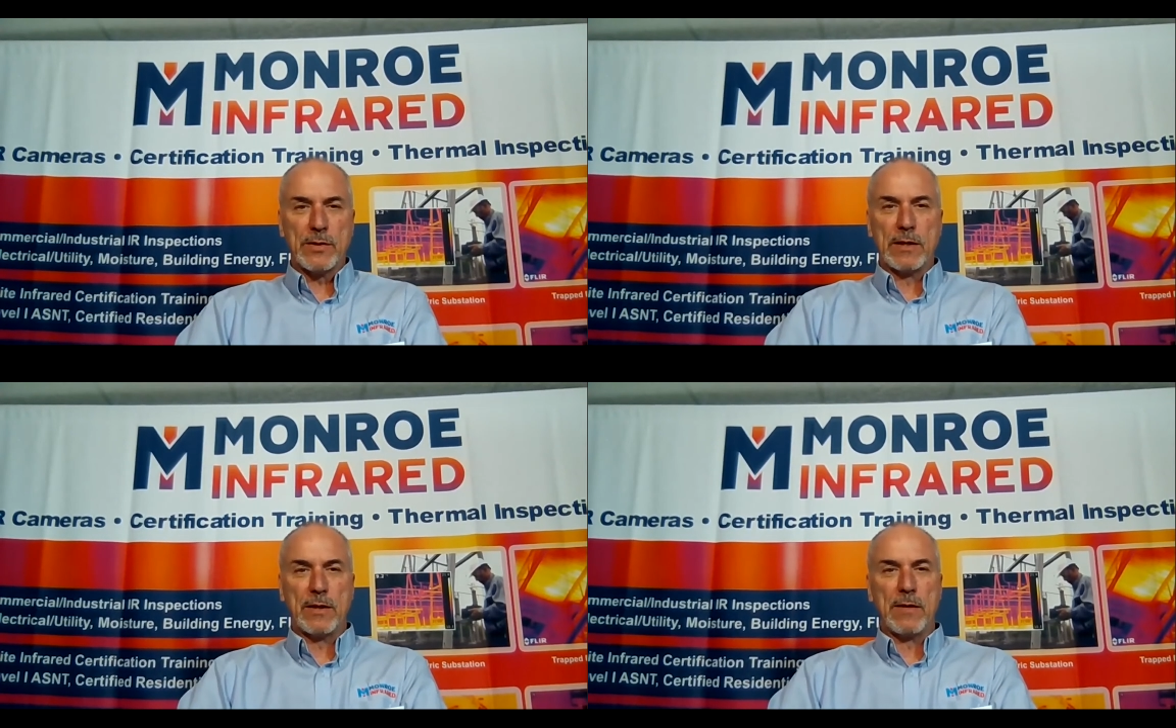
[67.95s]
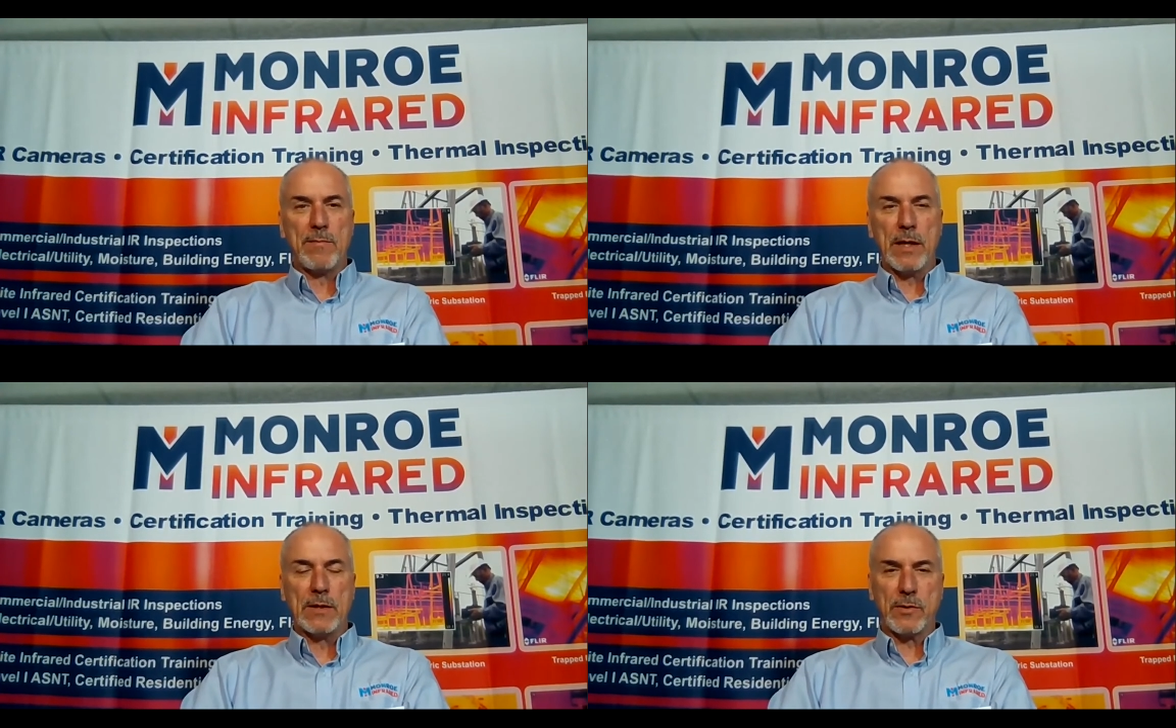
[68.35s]
and they
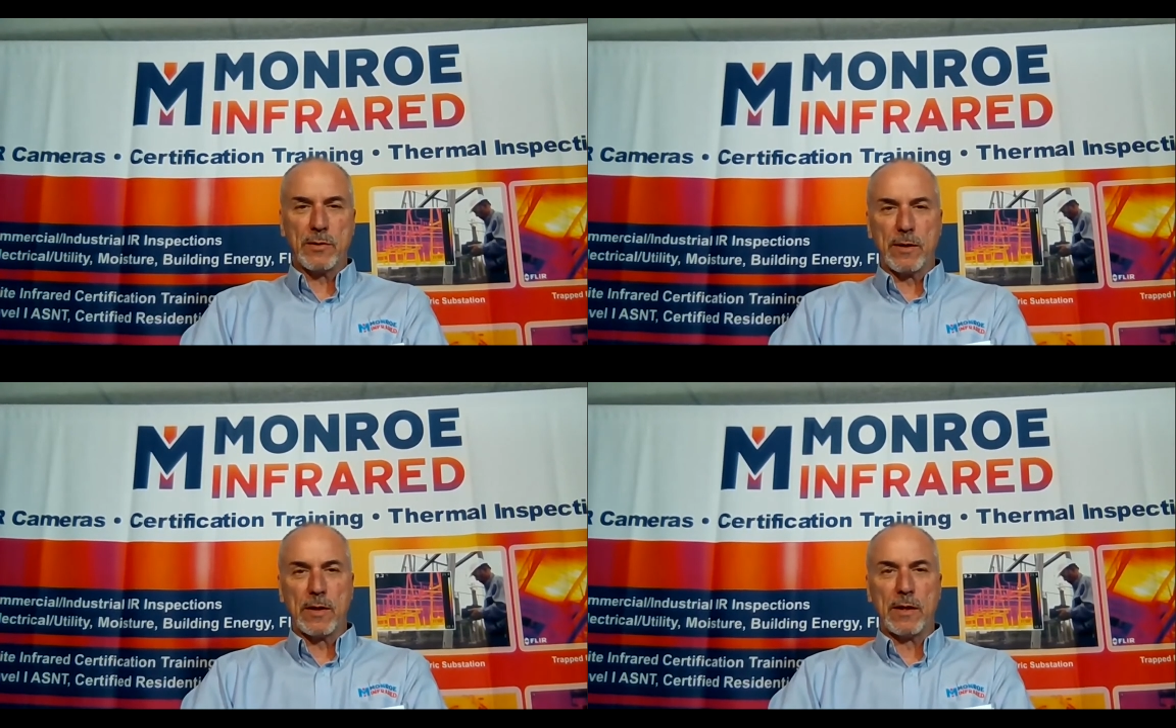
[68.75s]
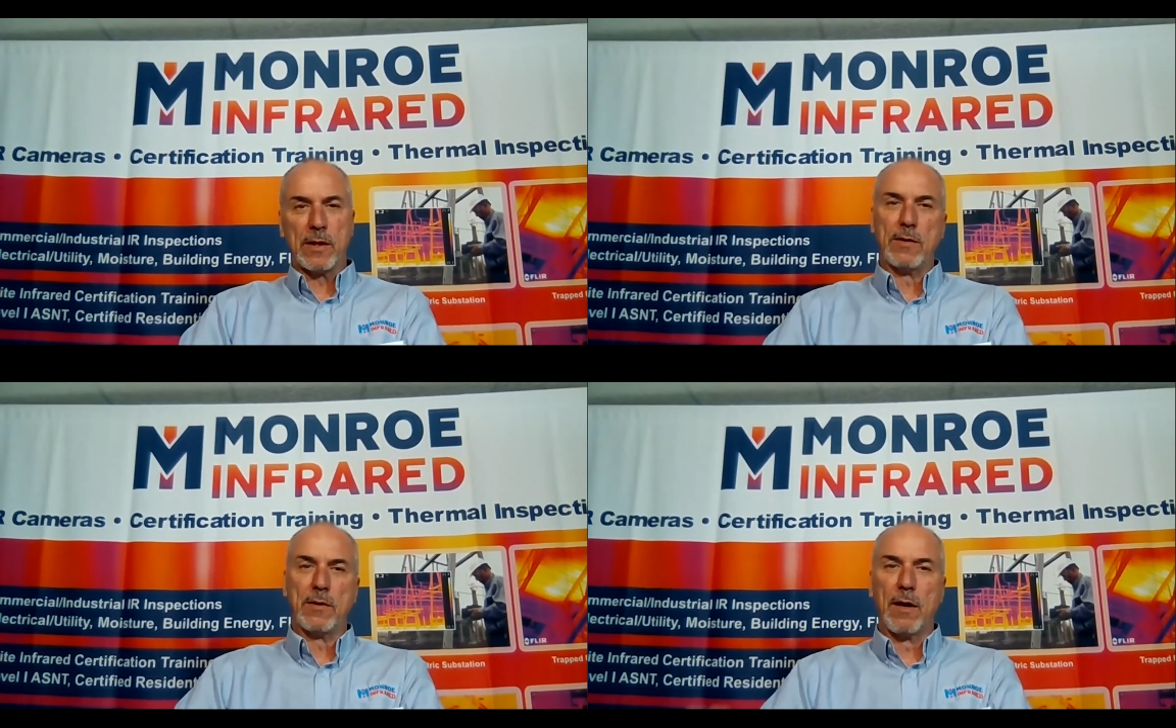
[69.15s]
measure
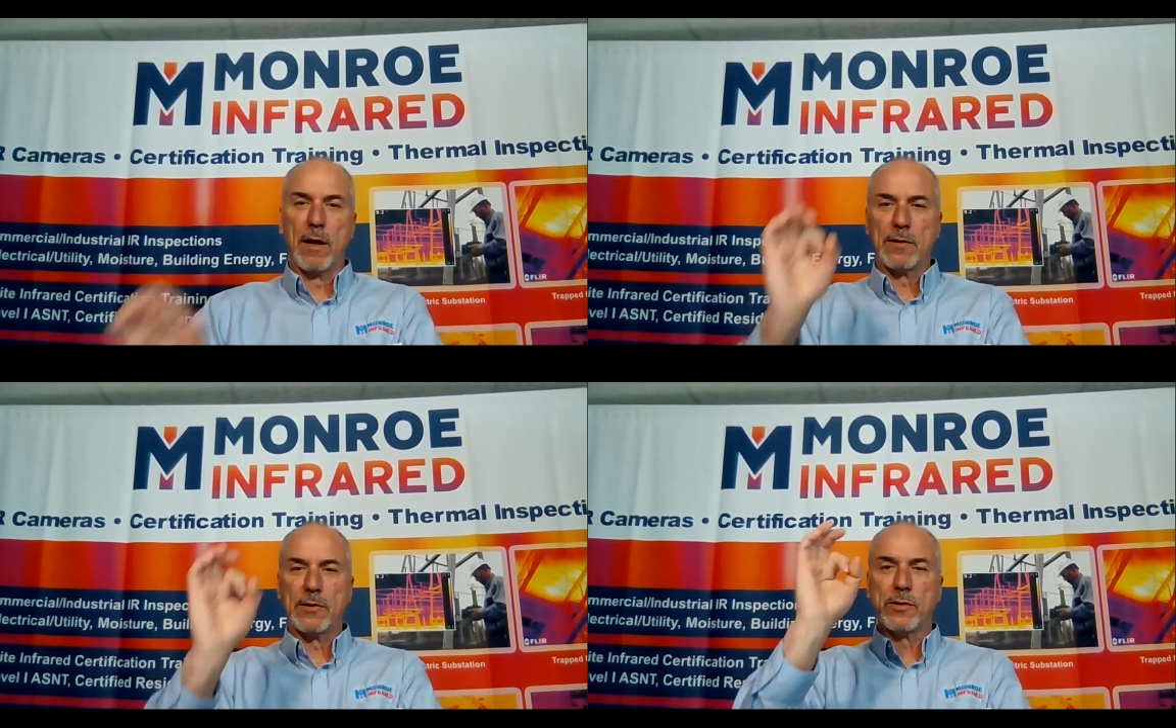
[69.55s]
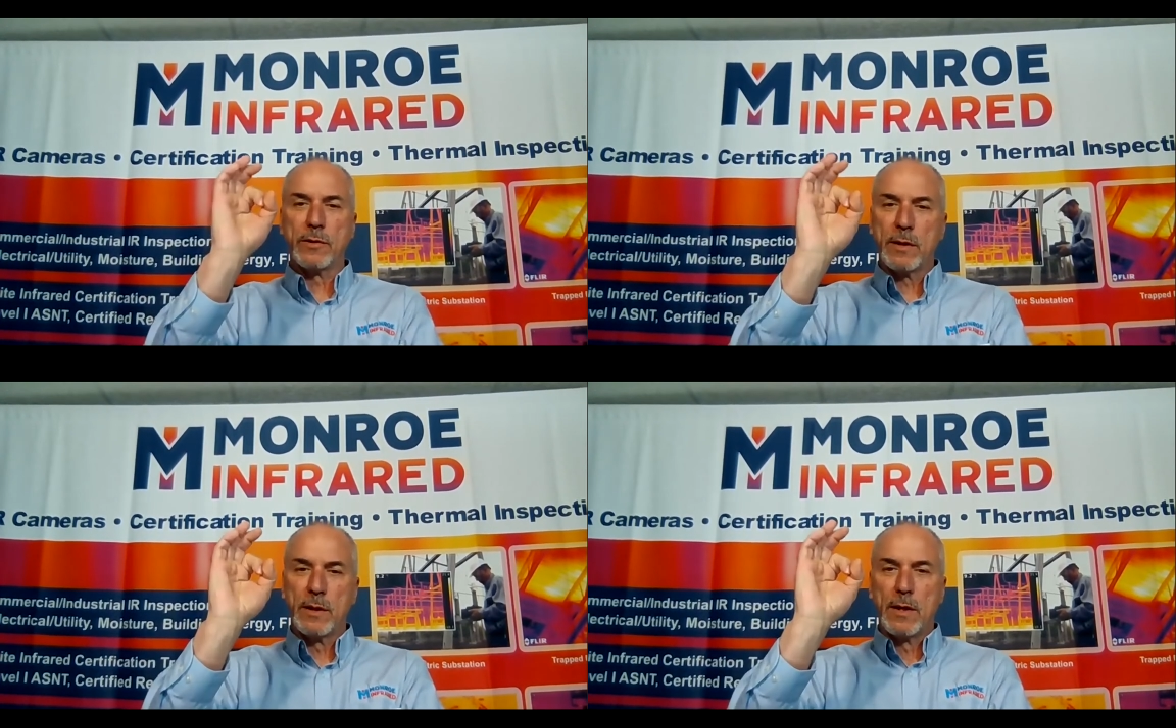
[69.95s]
a
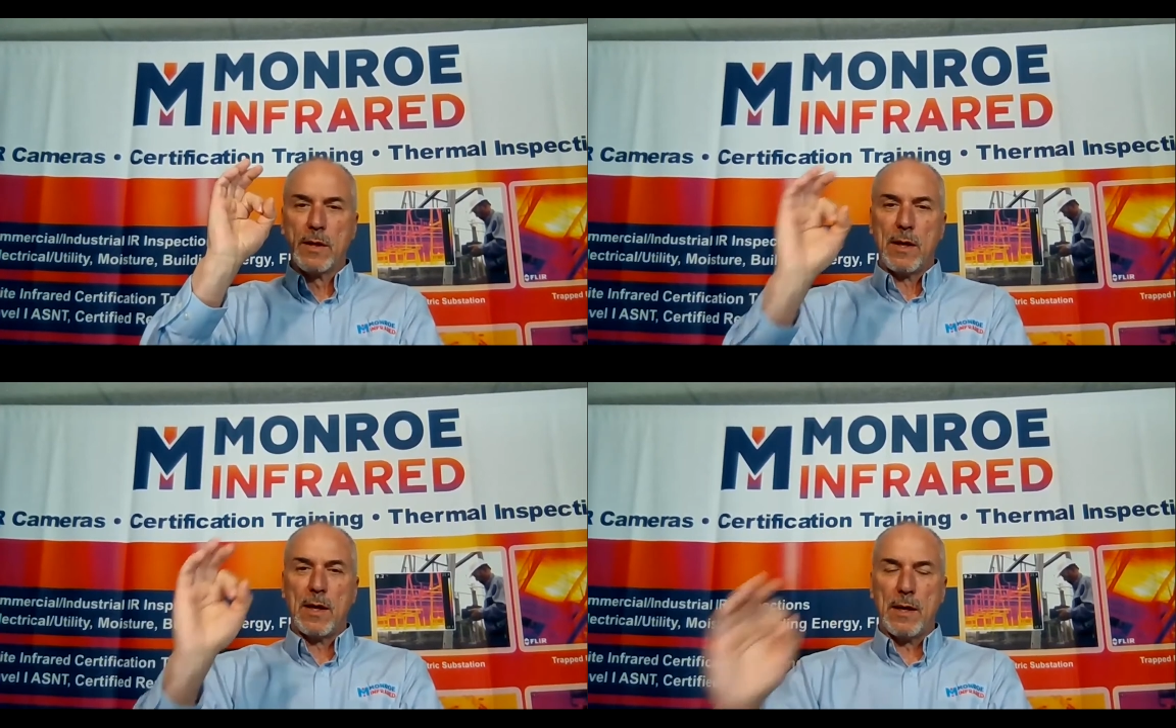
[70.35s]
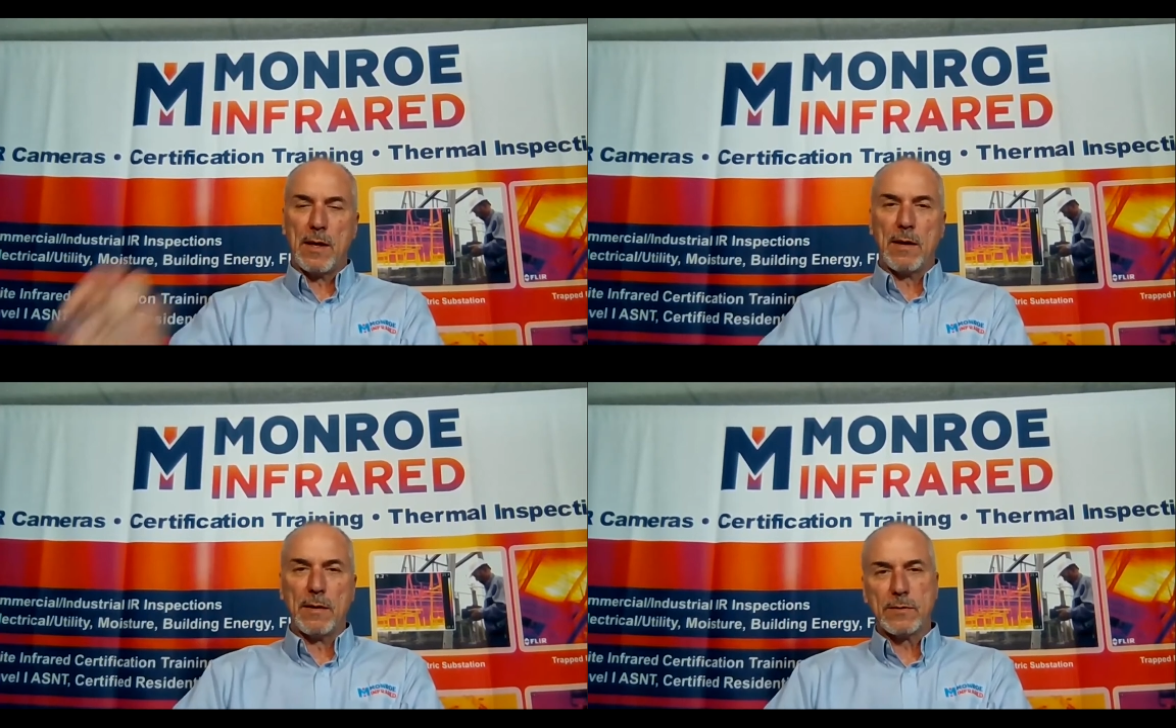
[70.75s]
larger
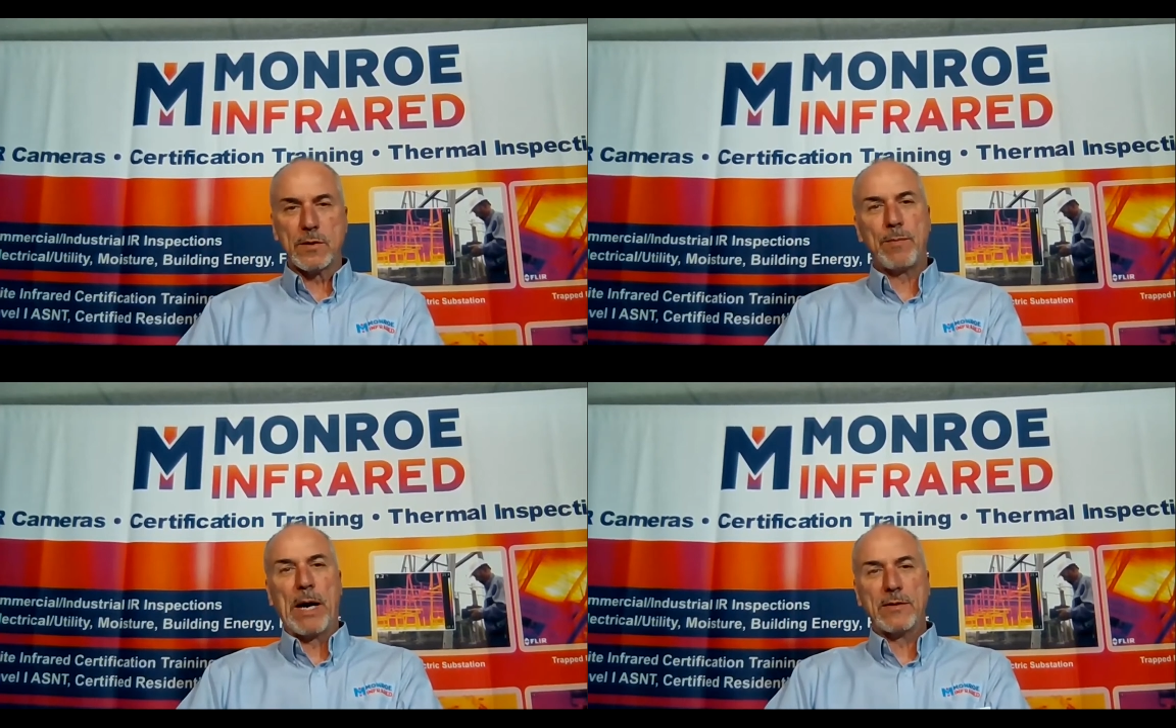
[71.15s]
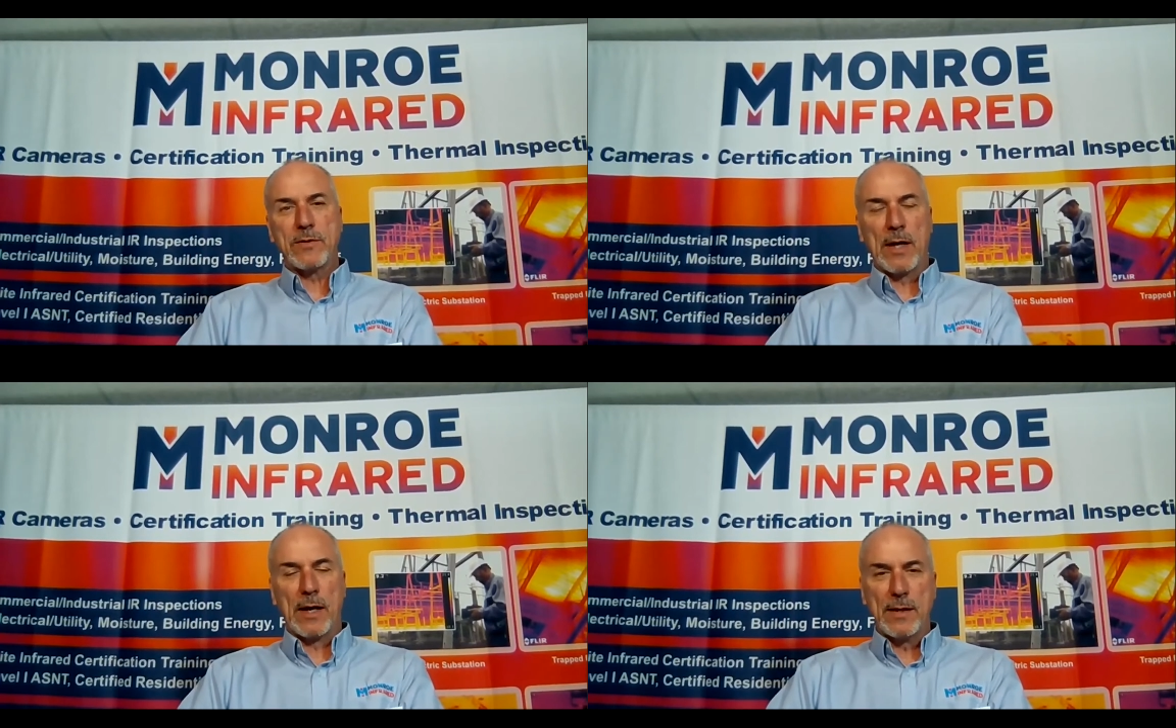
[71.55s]
spot
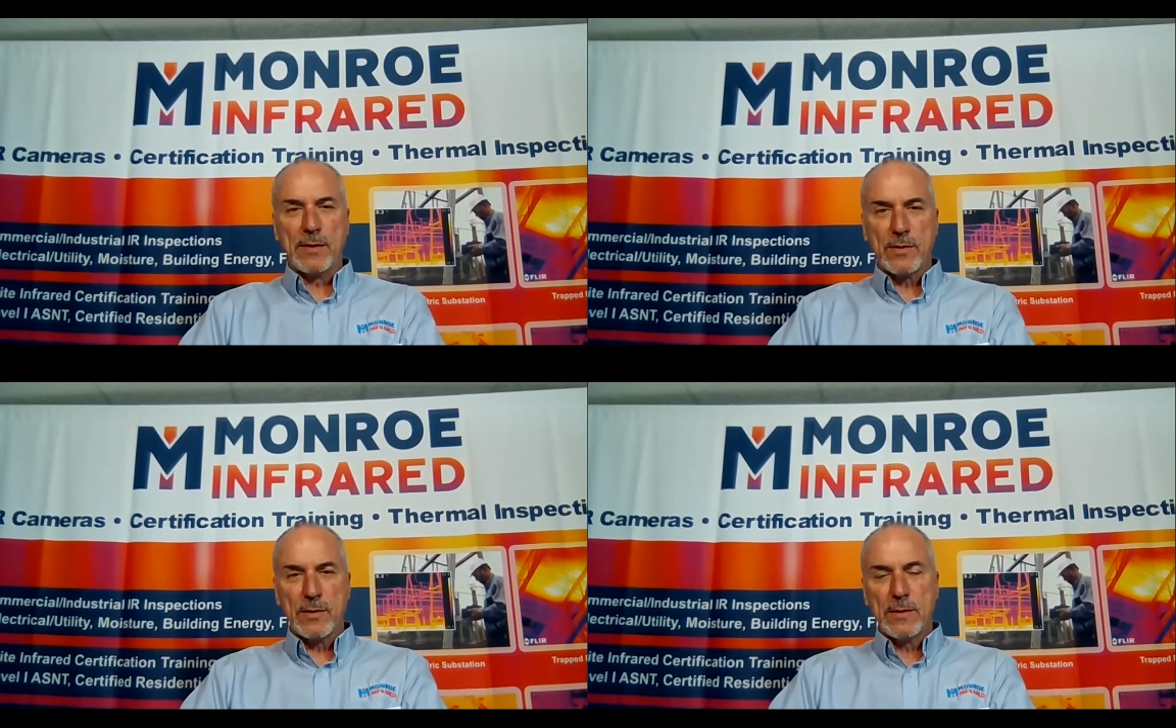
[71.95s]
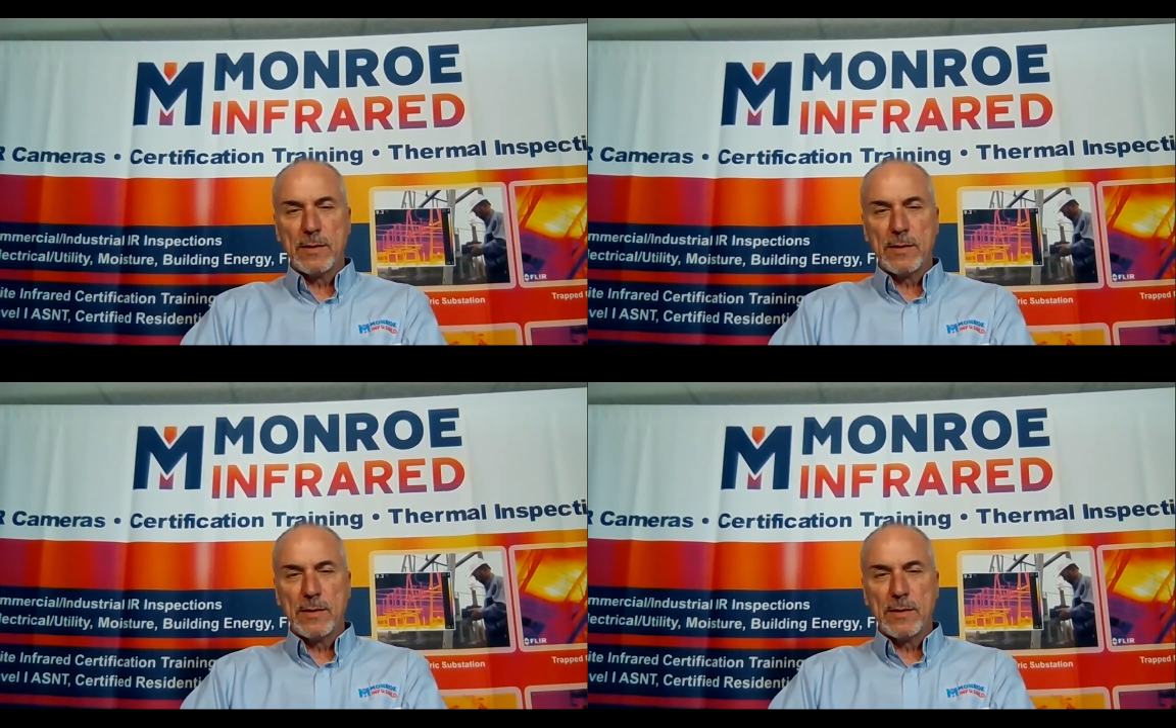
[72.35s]
size.